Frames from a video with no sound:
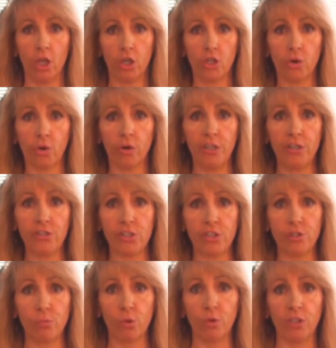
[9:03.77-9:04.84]
Uranus
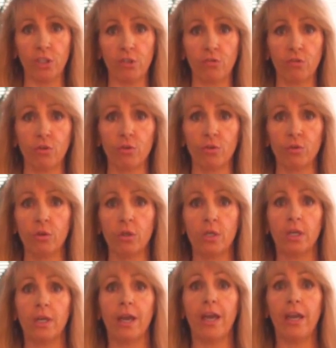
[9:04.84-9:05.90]
is moving through
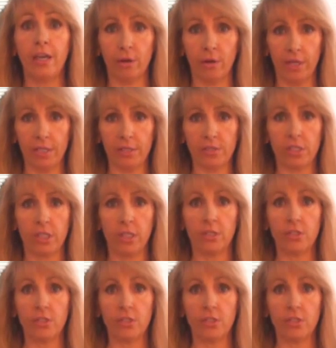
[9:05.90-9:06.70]
Aries.